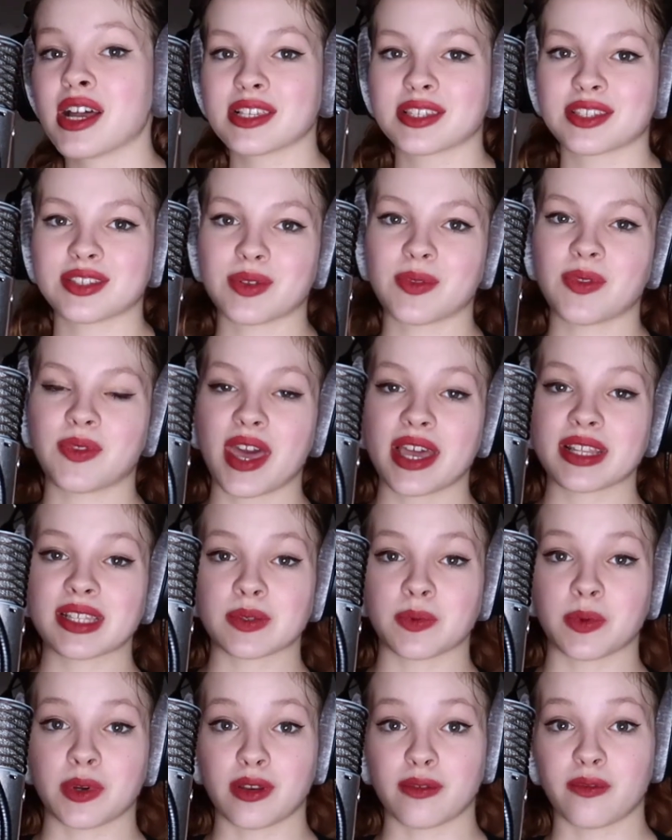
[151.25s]
So
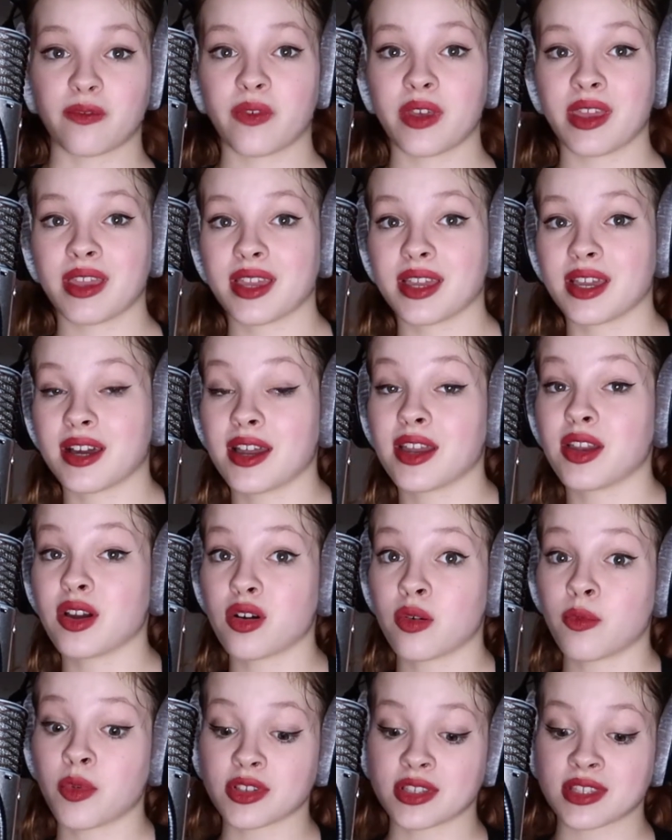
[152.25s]
that's one thing I
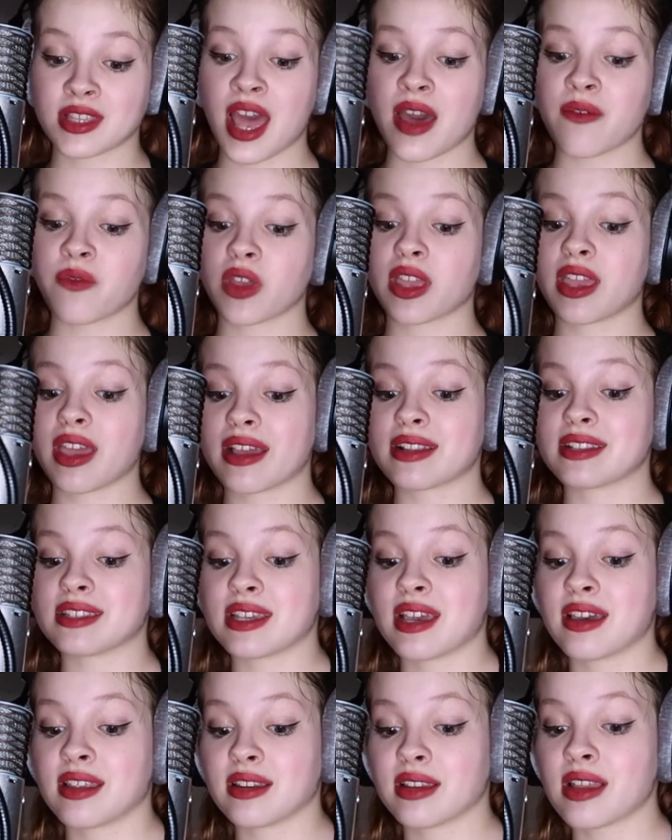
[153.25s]
almost never get
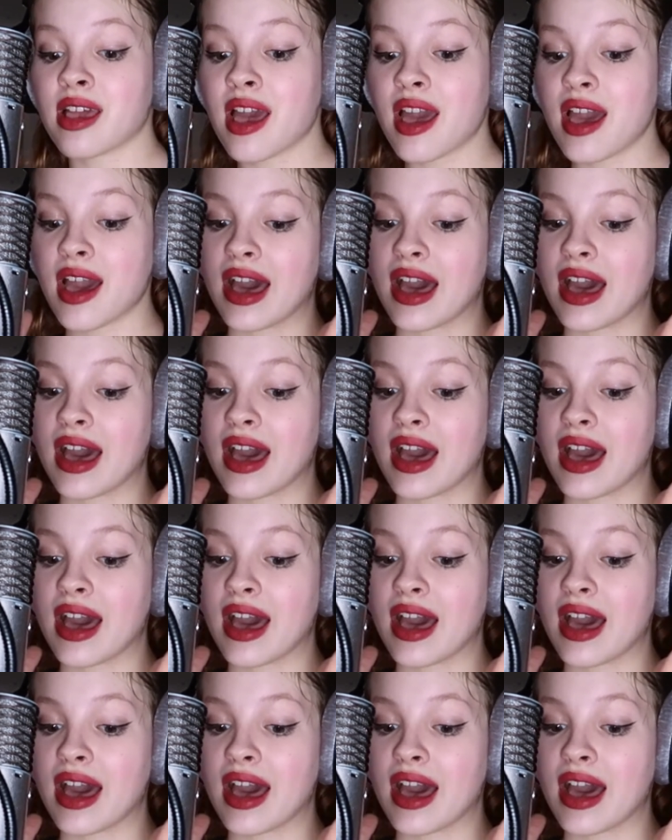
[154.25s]
done.